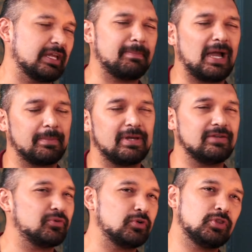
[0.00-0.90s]
like back
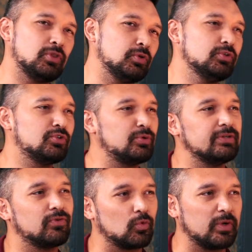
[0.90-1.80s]
pain for two,
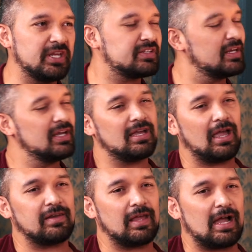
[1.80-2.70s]
three, four weeks,
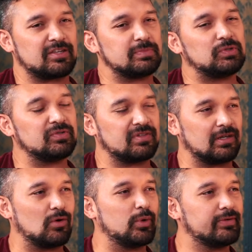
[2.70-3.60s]
and they asked me to
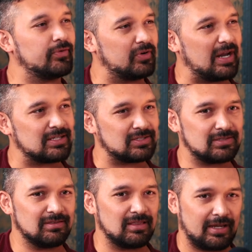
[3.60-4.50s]
sign a waiver as
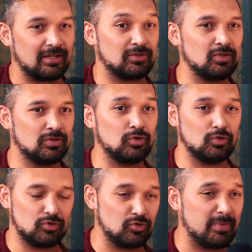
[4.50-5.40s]
like
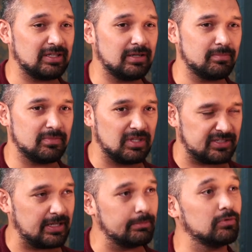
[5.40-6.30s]
to to make them
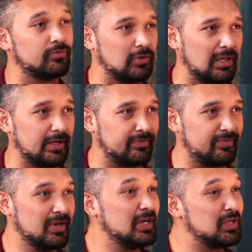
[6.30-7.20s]
disabled for life,
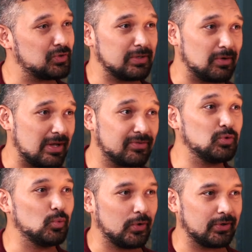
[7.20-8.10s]
so they don't have
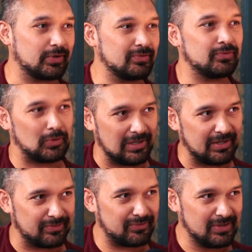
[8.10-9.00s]
to work for
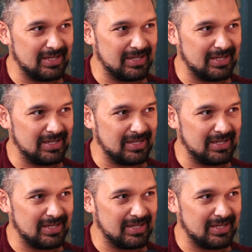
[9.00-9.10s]
life.